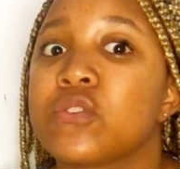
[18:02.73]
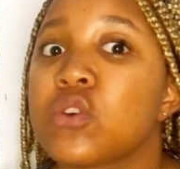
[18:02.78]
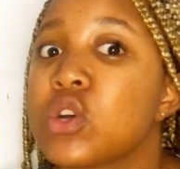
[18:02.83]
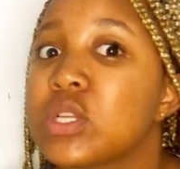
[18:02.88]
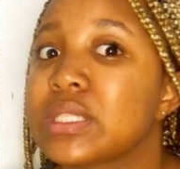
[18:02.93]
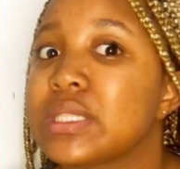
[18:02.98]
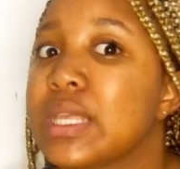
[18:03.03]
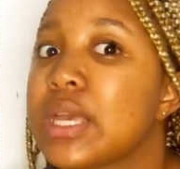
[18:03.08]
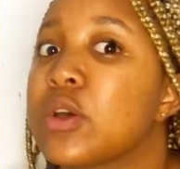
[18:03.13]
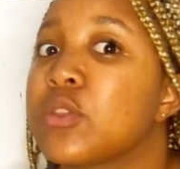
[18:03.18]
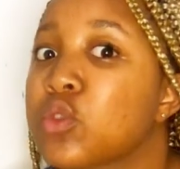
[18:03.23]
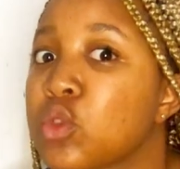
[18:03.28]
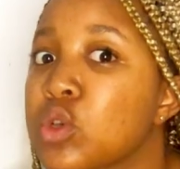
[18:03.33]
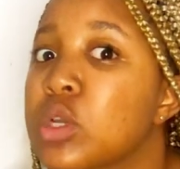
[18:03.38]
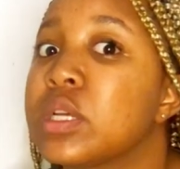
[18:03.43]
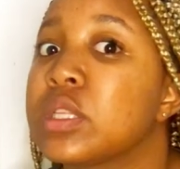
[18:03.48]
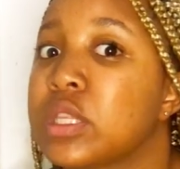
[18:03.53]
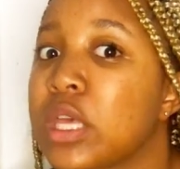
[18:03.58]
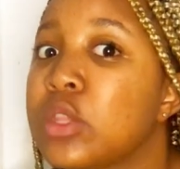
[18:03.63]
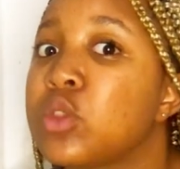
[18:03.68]
course there
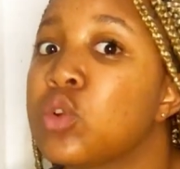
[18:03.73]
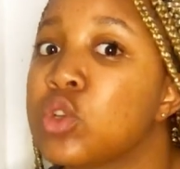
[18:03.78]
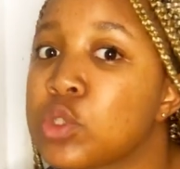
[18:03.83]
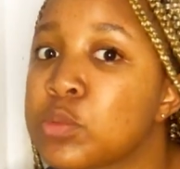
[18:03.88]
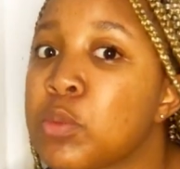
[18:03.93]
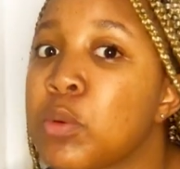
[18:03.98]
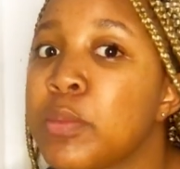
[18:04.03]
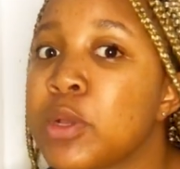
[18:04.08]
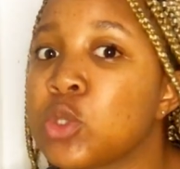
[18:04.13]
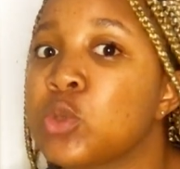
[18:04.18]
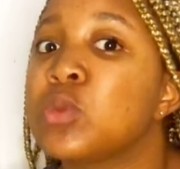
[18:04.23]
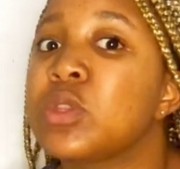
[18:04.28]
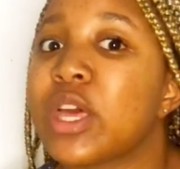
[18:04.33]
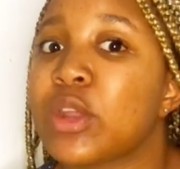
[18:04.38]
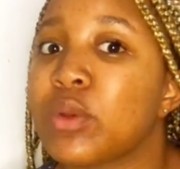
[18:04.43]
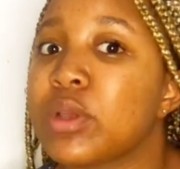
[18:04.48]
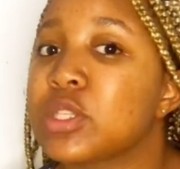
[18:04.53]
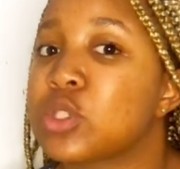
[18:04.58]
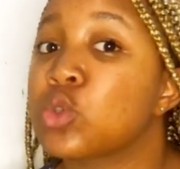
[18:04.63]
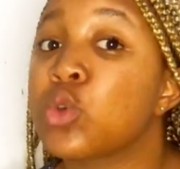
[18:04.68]
are, there are those moments
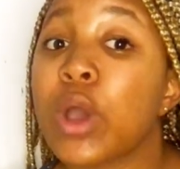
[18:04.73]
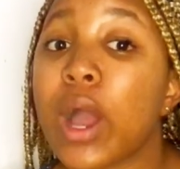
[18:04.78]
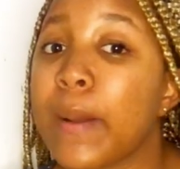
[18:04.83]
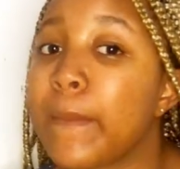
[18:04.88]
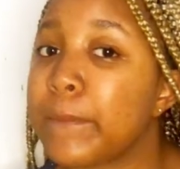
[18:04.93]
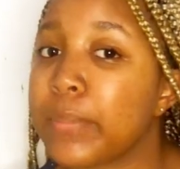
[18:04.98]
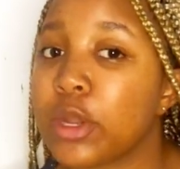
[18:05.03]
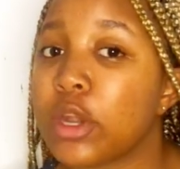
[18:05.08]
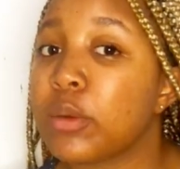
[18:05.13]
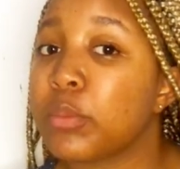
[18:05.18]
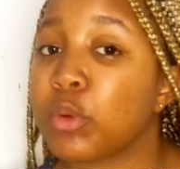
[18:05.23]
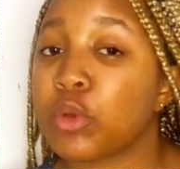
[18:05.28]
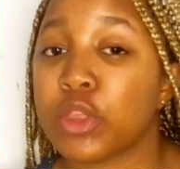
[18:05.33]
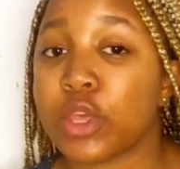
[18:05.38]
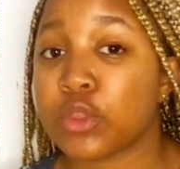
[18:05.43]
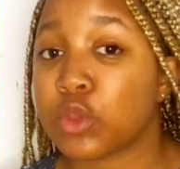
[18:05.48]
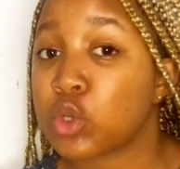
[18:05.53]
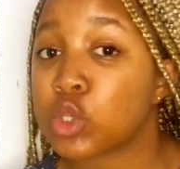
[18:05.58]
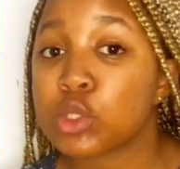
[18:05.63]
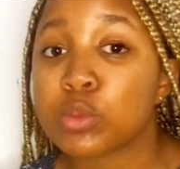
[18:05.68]
that were so unbearable
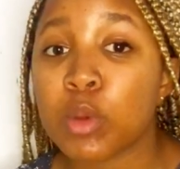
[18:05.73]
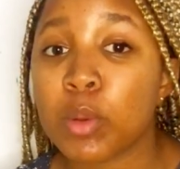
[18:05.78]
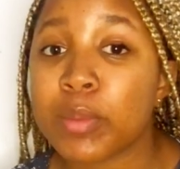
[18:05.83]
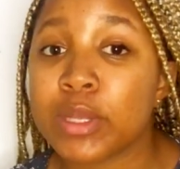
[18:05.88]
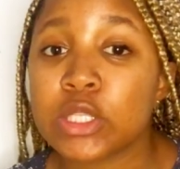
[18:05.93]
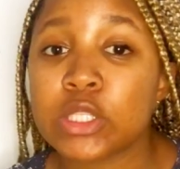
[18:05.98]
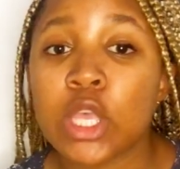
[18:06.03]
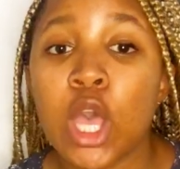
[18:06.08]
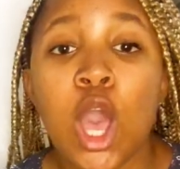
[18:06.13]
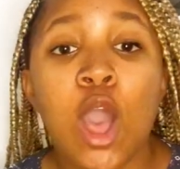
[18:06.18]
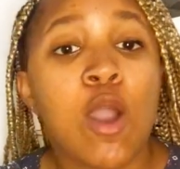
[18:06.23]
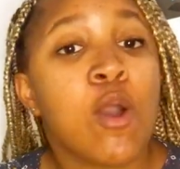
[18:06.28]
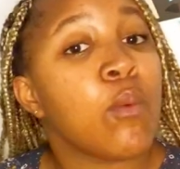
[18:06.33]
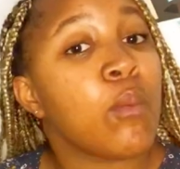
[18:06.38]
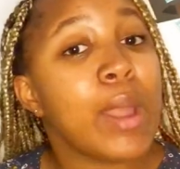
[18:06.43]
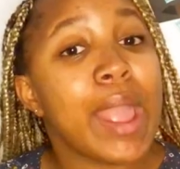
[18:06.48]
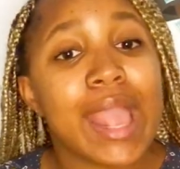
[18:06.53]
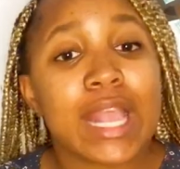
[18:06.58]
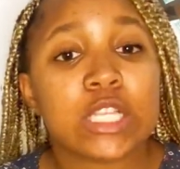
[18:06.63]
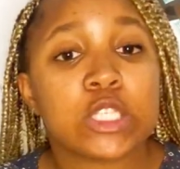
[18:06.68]
there are those moments
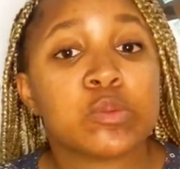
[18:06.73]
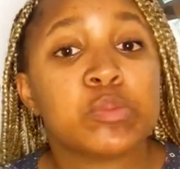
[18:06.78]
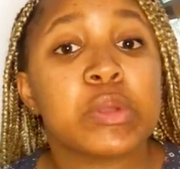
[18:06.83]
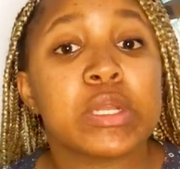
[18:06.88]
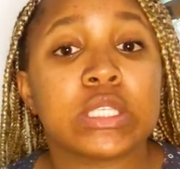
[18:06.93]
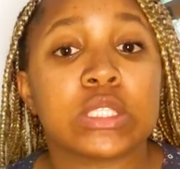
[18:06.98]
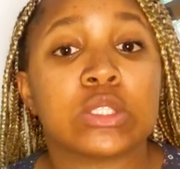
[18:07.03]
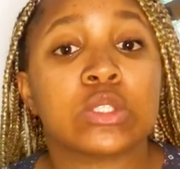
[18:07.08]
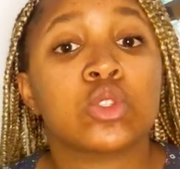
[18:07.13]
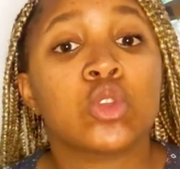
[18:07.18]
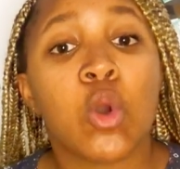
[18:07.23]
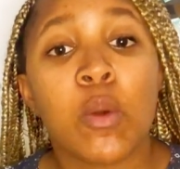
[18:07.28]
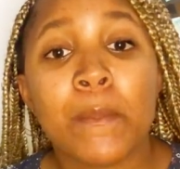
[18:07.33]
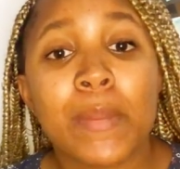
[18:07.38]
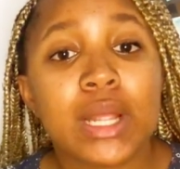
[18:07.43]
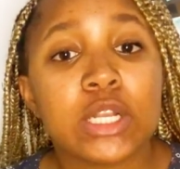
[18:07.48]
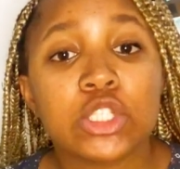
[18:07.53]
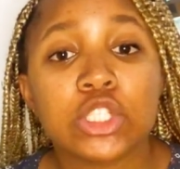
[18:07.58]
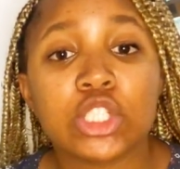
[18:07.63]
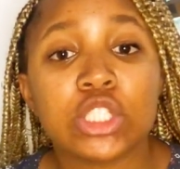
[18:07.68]
where i experienced so
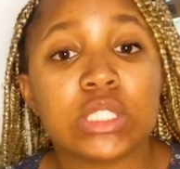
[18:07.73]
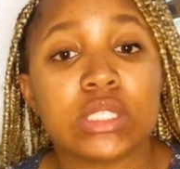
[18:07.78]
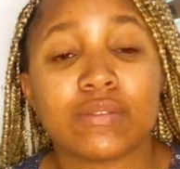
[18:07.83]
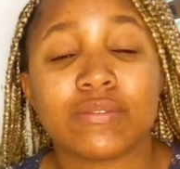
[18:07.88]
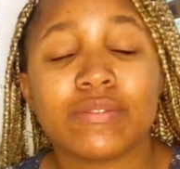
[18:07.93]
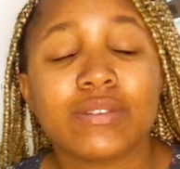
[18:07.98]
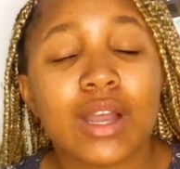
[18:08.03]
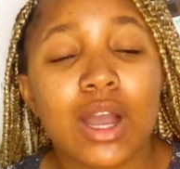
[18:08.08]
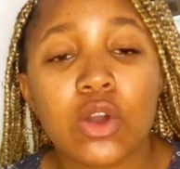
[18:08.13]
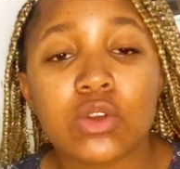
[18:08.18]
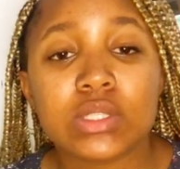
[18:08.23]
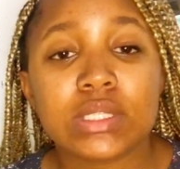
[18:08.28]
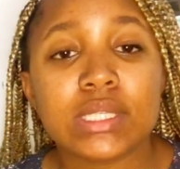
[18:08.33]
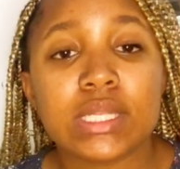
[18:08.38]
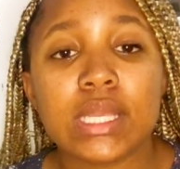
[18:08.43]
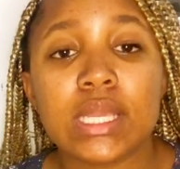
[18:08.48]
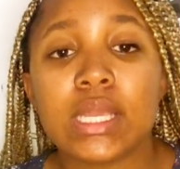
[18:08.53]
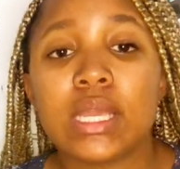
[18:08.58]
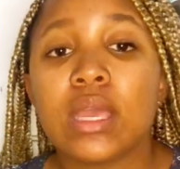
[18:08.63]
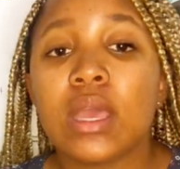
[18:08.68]
much
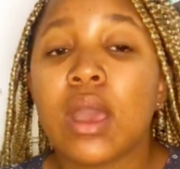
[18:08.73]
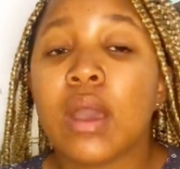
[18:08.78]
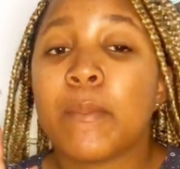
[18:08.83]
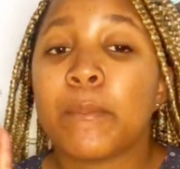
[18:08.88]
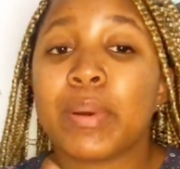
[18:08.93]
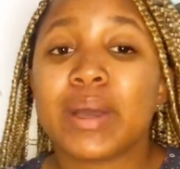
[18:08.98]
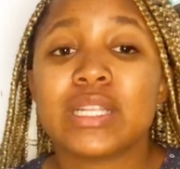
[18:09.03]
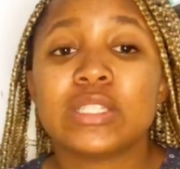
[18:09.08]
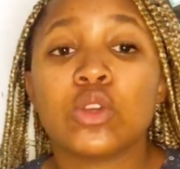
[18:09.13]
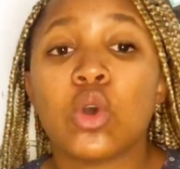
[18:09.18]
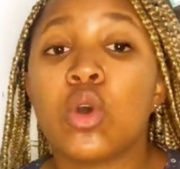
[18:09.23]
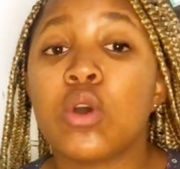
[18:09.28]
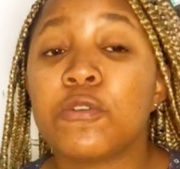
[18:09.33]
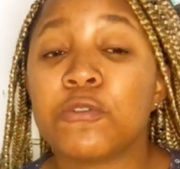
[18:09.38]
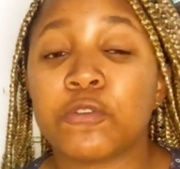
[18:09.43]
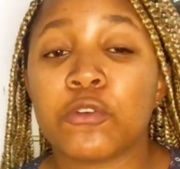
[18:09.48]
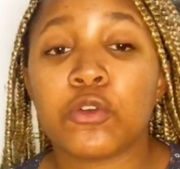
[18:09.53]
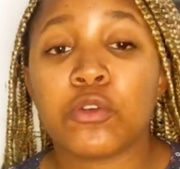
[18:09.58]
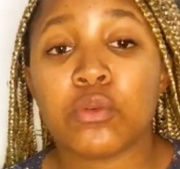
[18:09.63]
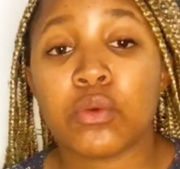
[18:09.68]
difficulty but
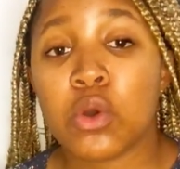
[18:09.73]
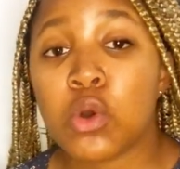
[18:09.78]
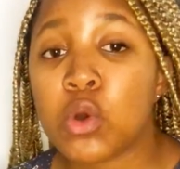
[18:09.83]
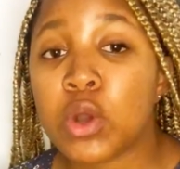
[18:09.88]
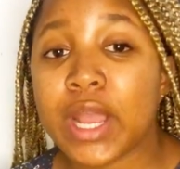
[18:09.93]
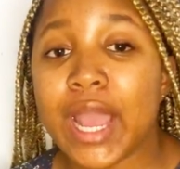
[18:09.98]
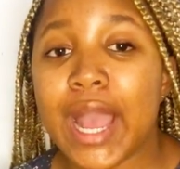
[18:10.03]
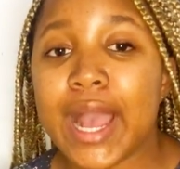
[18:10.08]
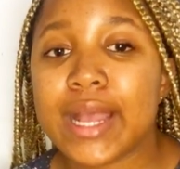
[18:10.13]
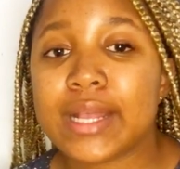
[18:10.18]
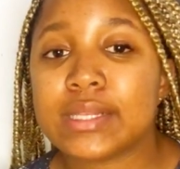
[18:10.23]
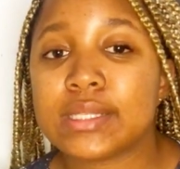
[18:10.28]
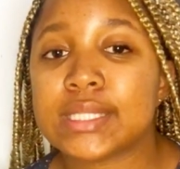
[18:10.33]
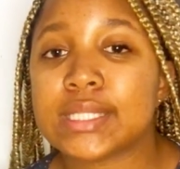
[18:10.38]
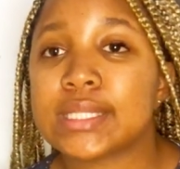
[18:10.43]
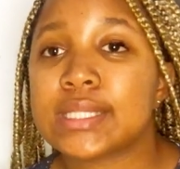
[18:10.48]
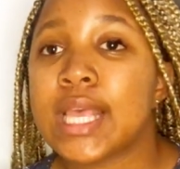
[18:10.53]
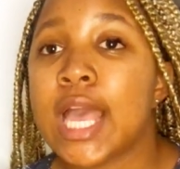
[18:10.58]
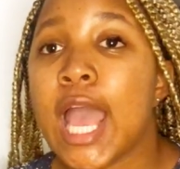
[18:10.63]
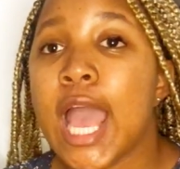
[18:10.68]
overall
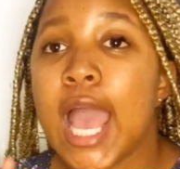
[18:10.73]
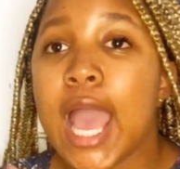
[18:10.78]
guys